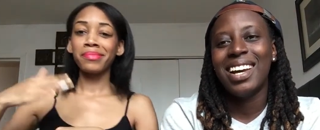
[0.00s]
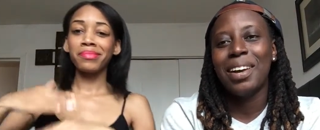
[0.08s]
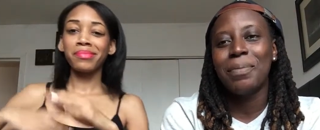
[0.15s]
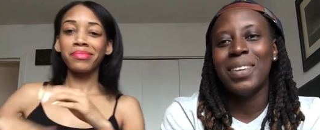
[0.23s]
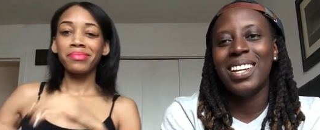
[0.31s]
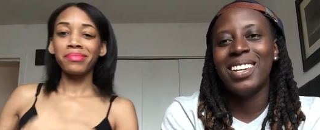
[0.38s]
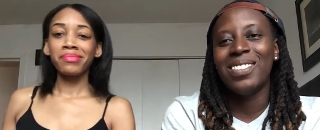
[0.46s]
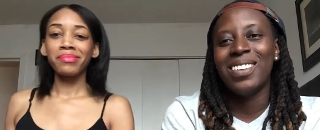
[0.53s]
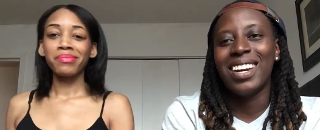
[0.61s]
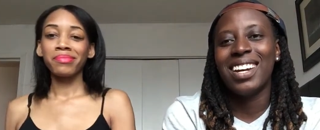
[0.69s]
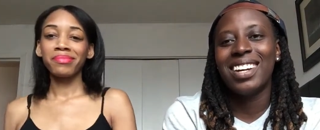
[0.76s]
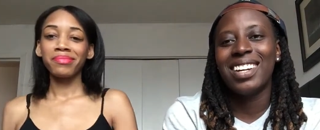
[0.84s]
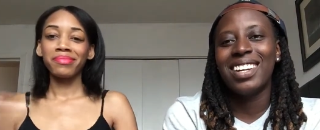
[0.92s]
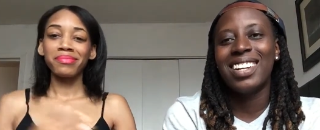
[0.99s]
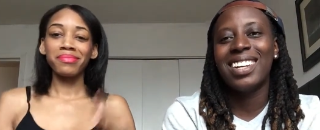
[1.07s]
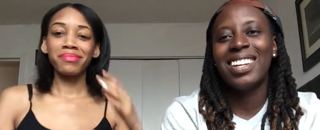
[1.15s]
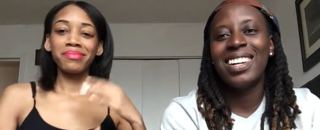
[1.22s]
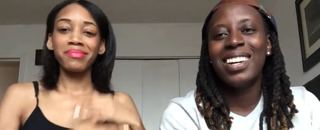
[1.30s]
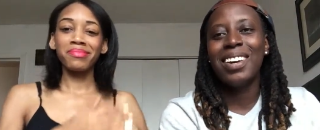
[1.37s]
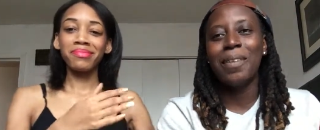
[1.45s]
Speaker 1: I'm really rock.
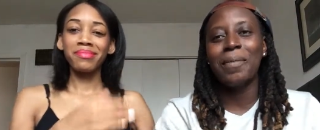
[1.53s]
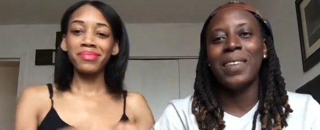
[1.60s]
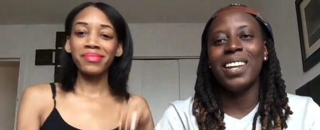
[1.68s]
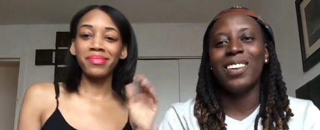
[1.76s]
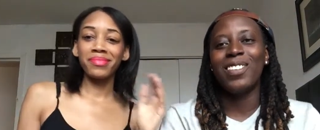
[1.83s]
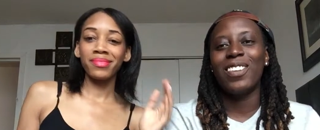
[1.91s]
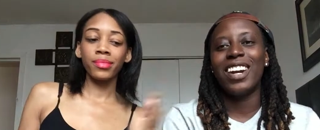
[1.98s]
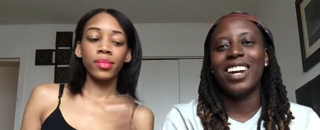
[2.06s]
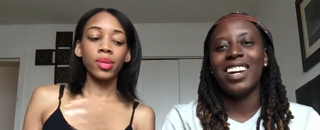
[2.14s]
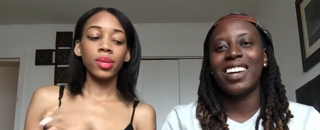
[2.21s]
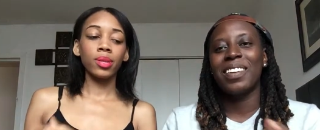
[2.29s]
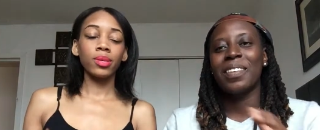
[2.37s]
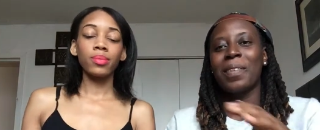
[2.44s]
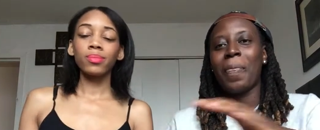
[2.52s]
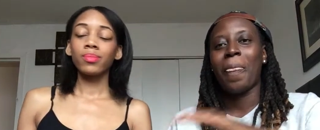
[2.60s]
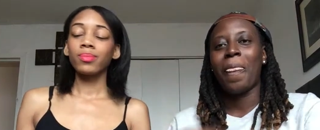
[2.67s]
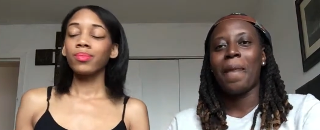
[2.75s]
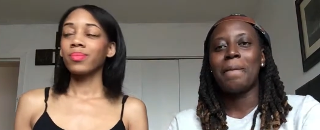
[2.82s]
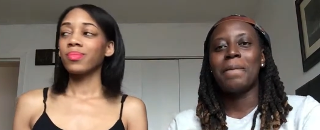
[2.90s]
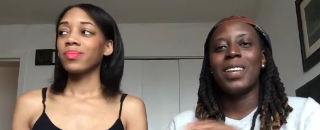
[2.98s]
I'm really rock.
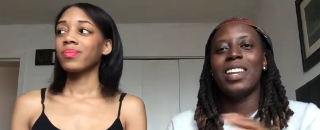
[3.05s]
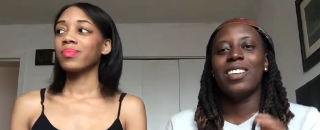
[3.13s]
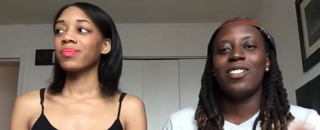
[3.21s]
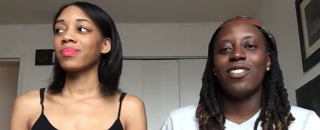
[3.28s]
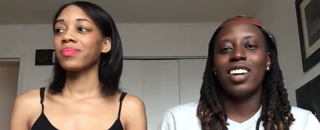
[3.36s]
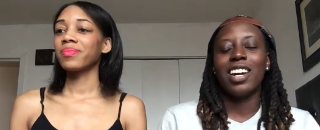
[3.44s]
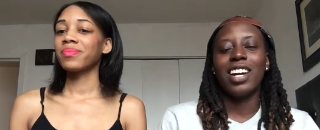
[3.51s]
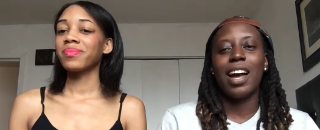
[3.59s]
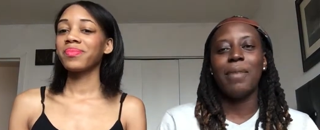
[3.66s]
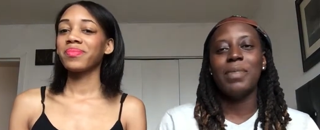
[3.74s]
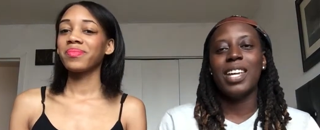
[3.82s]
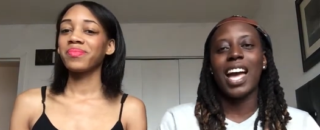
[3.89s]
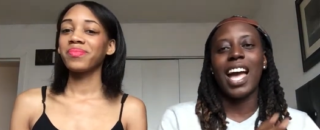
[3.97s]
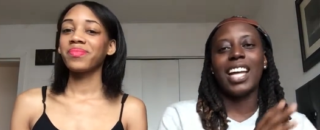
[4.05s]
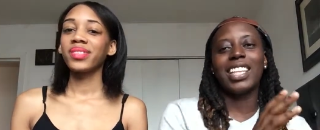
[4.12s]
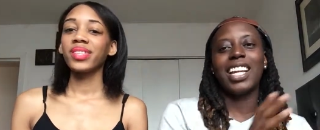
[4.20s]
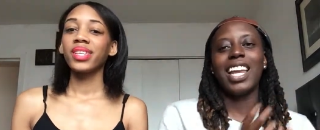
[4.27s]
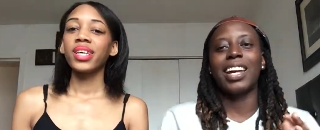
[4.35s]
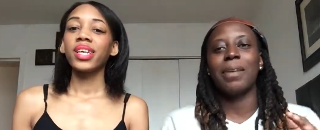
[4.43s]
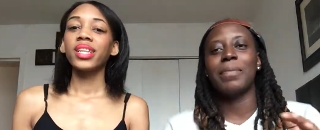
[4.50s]
I'm really rock. I be acting
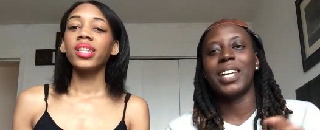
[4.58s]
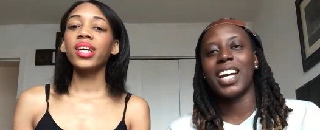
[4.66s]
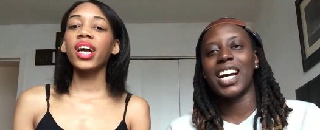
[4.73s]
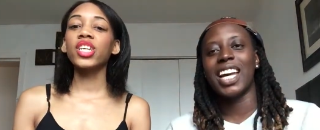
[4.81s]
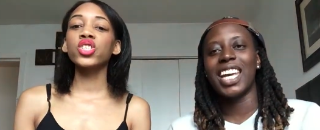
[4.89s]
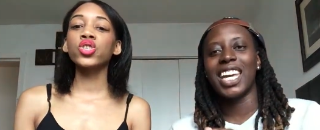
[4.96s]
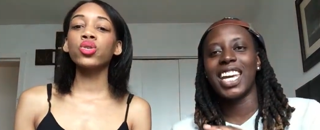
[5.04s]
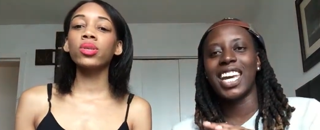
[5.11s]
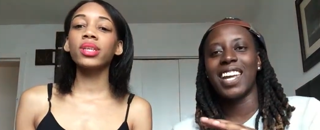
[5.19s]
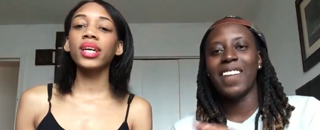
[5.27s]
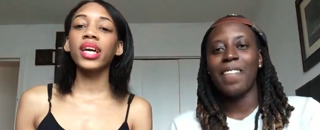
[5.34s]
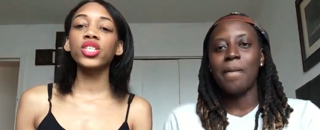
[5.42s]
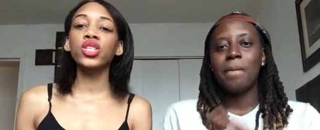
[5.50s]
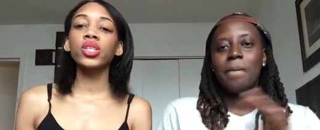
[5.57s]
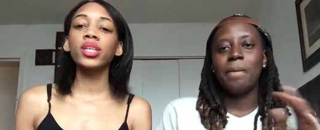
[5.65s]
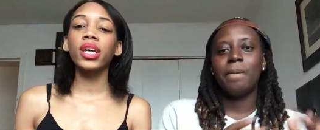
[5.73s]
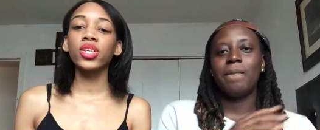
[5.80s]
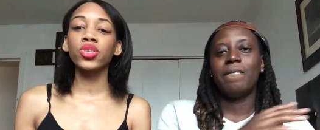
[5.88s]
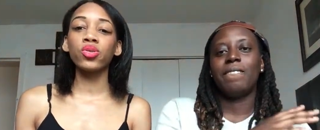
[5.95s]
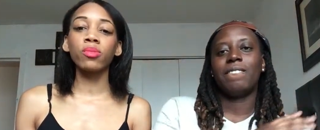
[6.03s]
like I
Speaker 2: be. Look how she do. Look how she. Look how
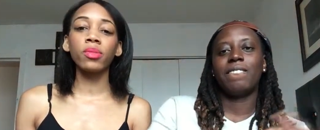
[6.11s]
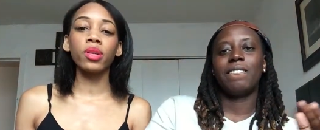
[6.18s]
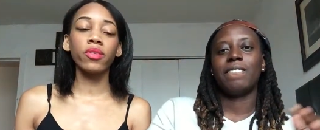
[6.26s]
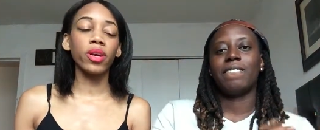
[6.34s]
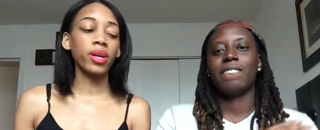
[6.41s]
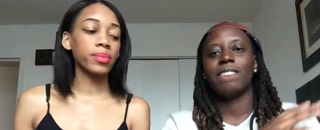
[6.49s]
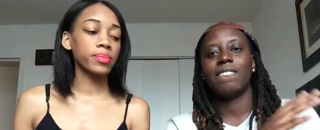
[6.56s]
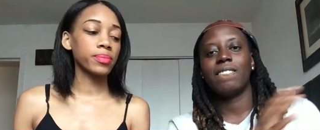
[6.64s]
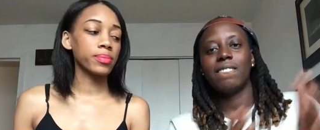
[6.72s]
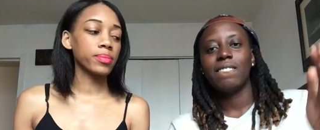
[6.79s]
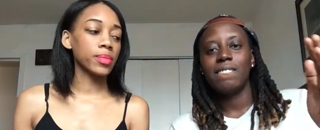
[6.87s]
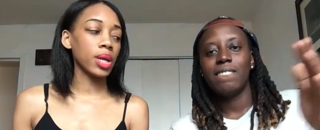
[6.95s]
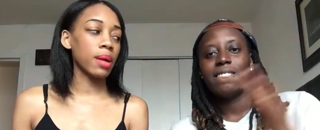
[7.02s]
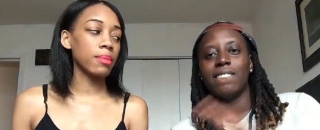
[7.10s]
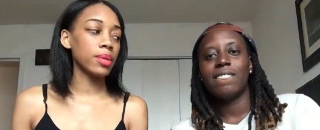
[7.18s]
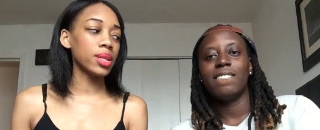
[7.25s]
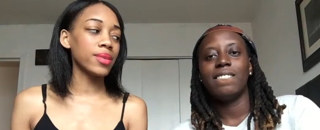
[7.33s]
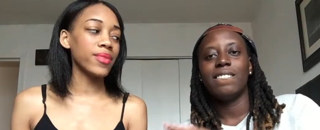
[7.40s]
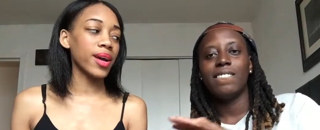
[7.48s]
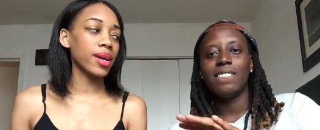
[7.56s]
she do. Millie rock. I'm
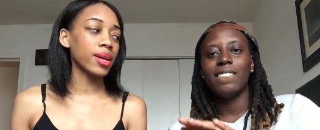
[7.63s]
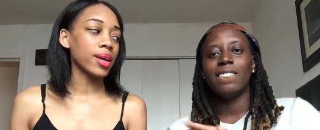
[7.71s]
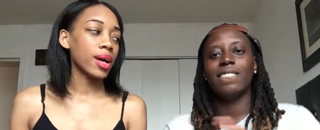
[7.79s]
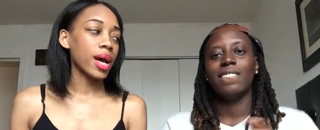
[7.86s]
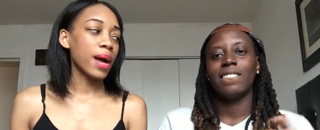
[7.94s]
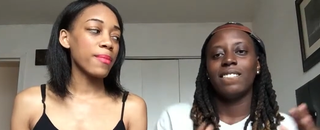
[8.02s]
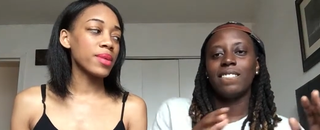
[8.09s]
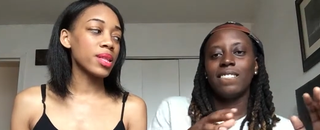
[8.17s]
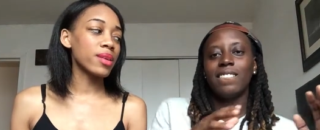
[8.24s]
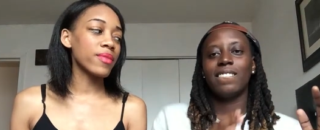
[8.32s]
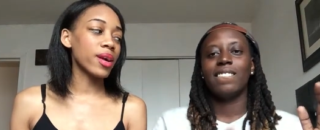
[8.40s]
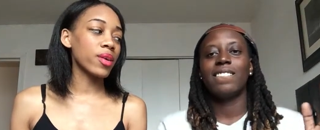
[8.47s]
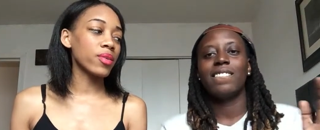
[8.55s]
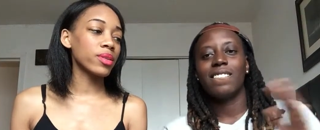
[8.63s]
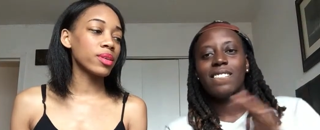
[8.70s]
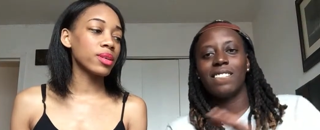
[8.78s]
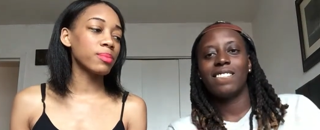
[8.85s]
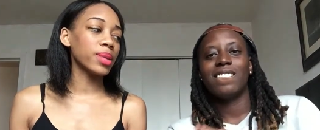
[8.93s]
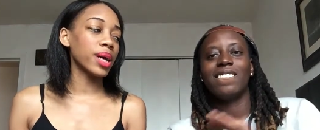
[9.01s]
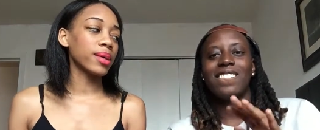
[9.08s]
really rock. I'm really rock on any
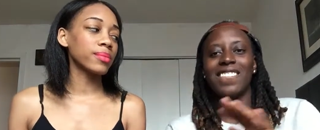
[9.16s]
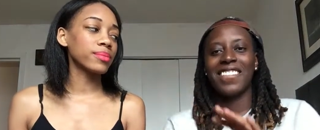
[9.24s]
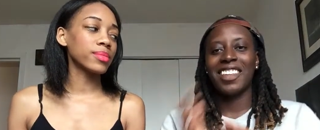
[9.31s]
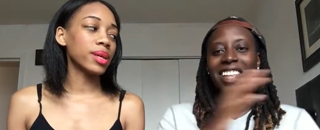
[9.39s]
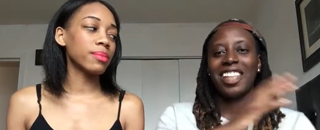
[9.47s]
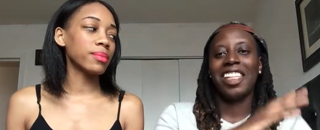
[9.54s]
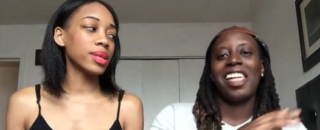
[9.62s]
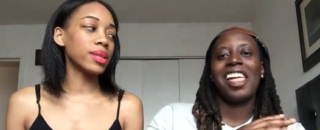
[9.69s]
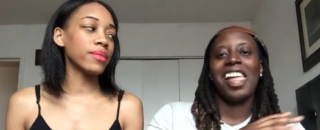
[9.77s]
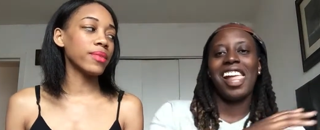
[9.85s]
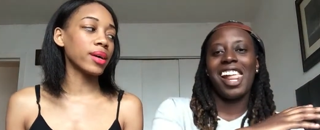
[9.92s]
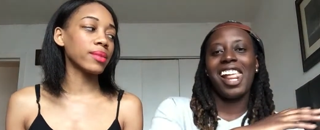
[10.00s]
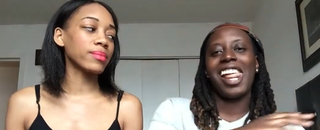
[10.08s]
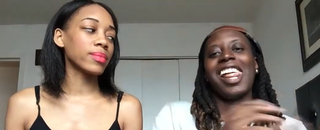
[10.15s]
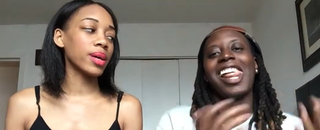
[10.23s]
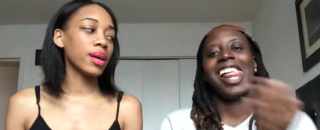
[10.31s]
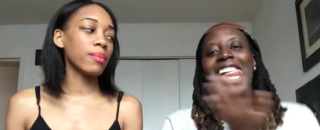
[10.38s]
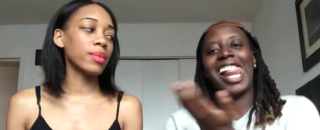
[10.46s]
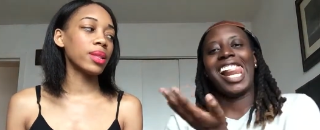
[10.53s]
block. I'm really rock. I'm